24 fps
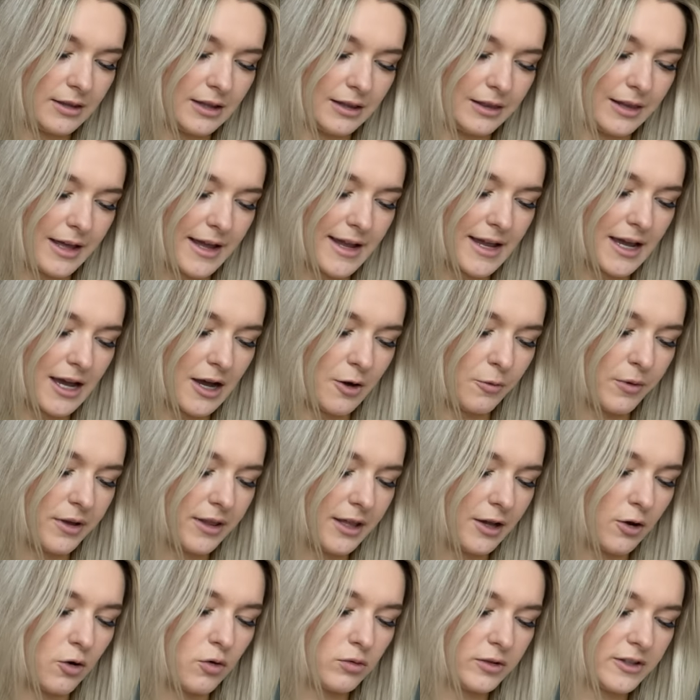the layout where
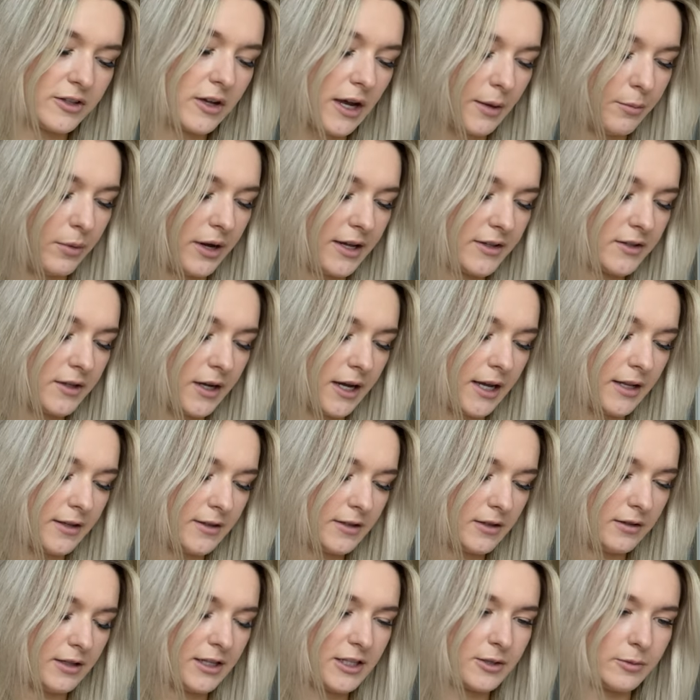they're all side by side.
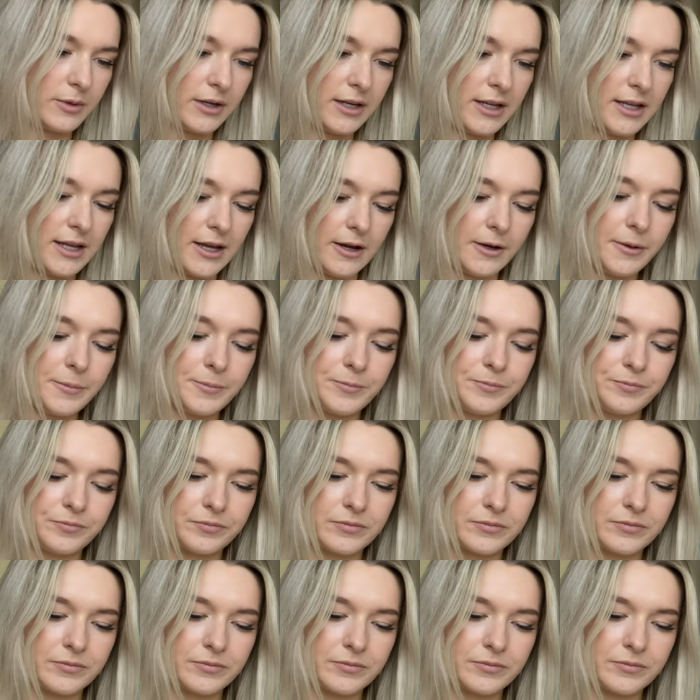So this one here.